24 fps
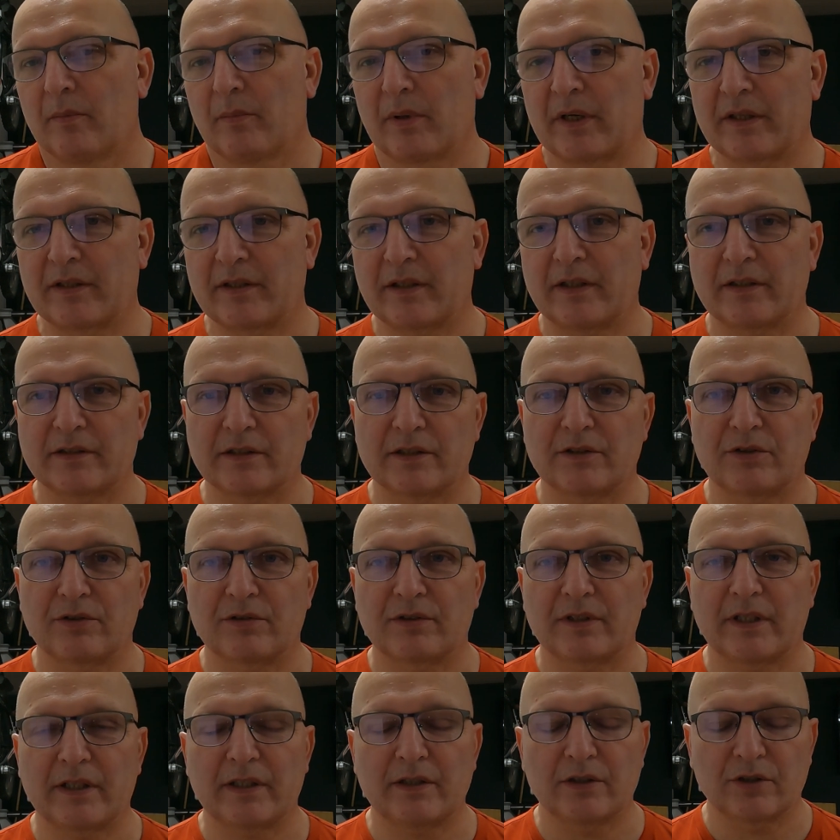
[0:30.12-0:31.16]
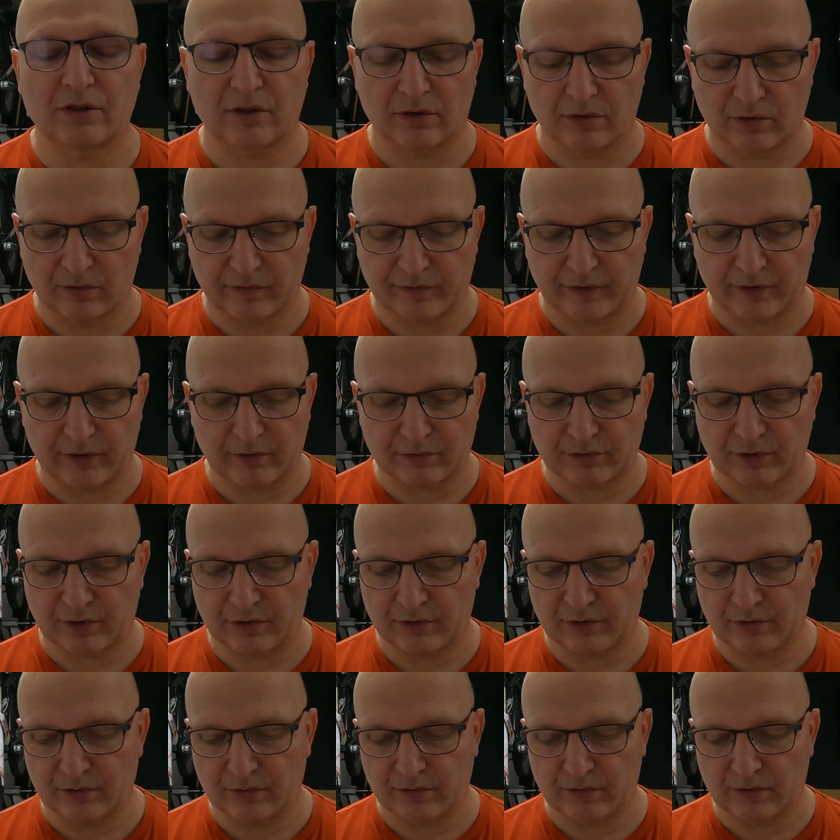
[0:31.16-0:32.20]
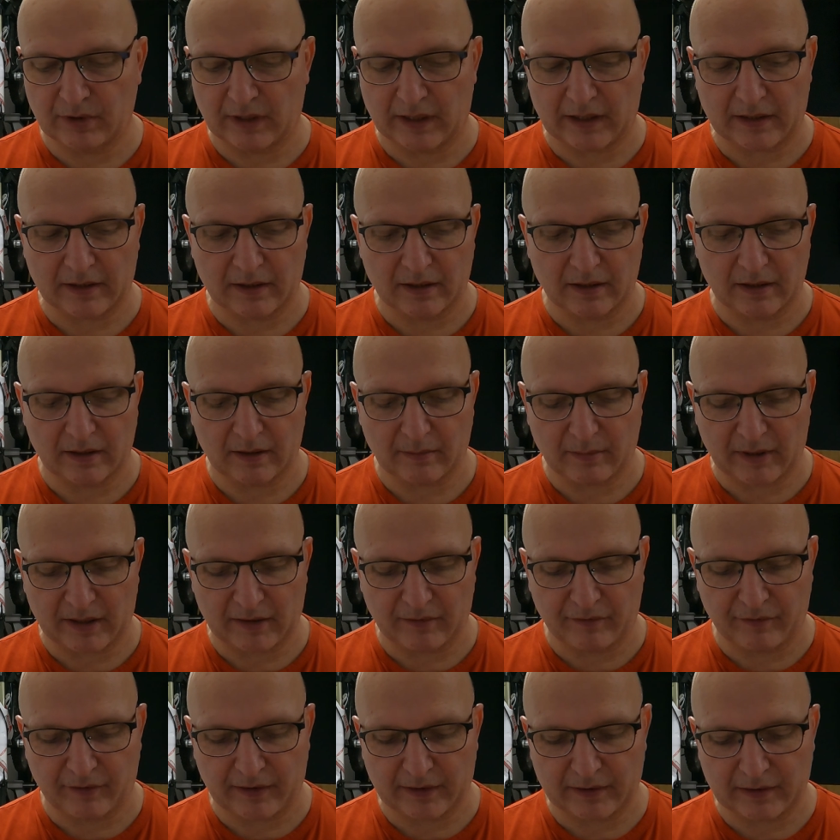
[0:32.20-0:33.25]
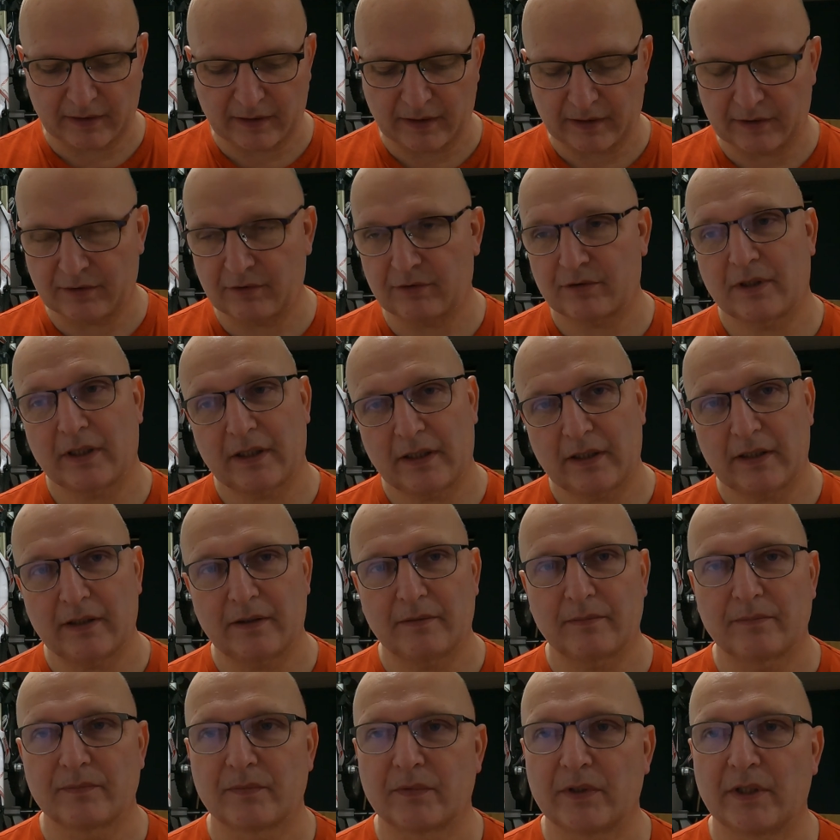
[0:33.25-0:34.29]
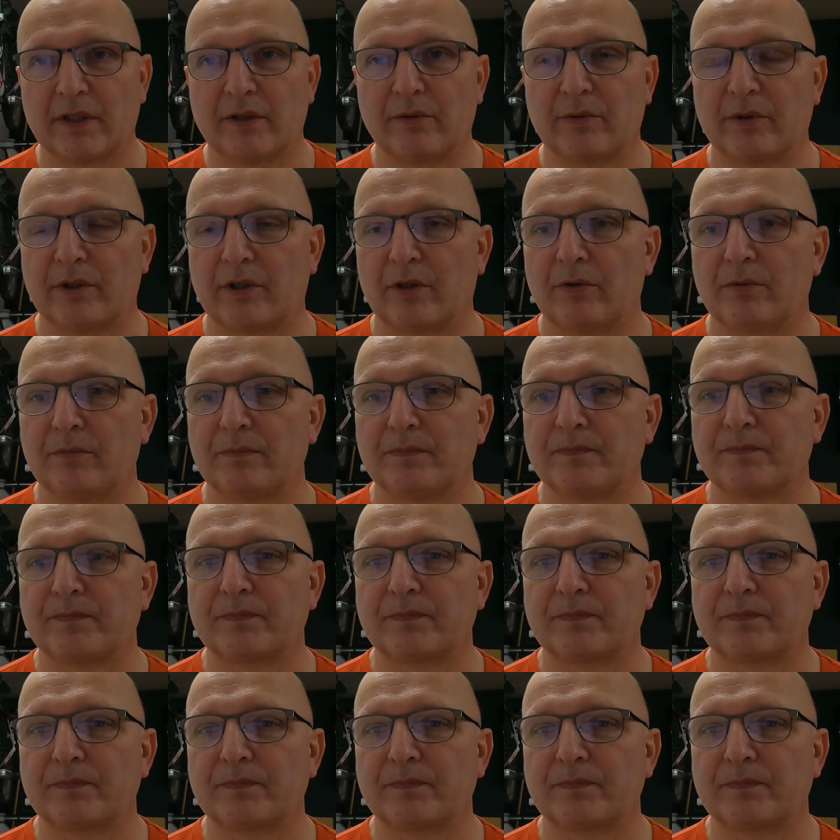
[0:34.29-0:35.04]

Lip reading: But I think it's interesting, so for those of you that might find it interesting, here we go.